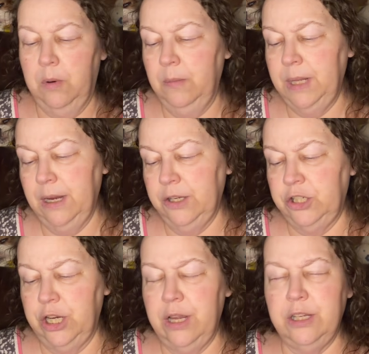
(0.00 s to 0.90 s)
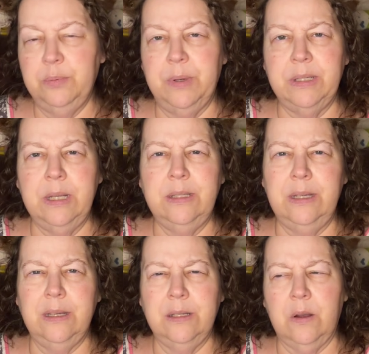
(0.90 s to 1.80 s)
I mean, that could change, but Scentsy
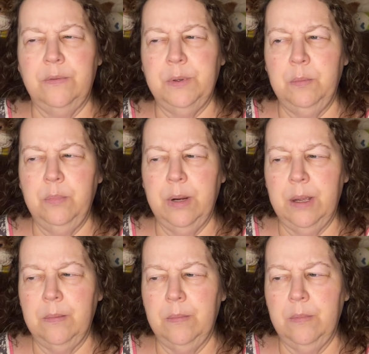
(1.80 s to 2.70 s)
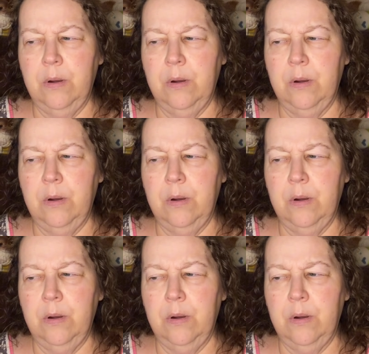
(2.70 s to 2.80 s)
does often bring